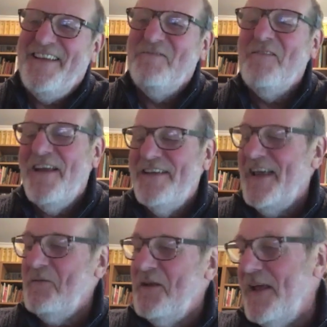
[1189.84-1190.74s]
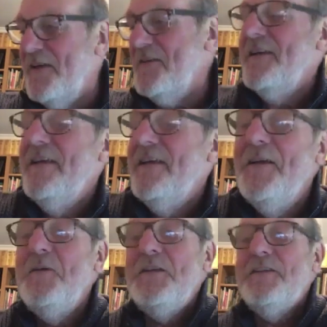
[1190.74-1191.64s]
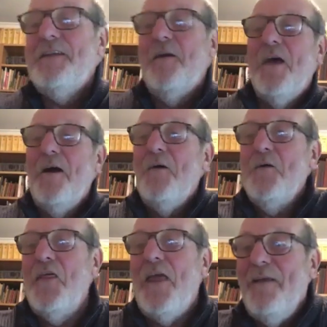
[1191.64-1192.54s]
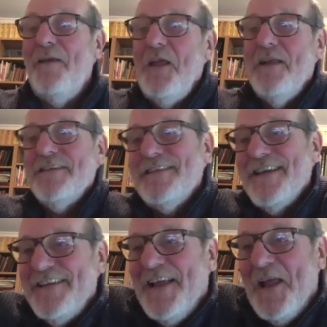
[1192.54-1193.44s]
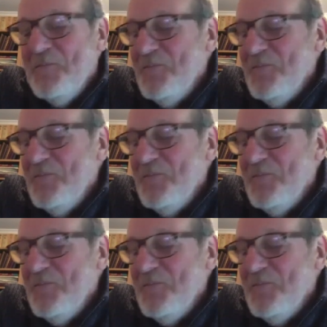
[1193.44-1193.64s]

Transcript: Right out loud, which stopped the whole thing, and we had to start again.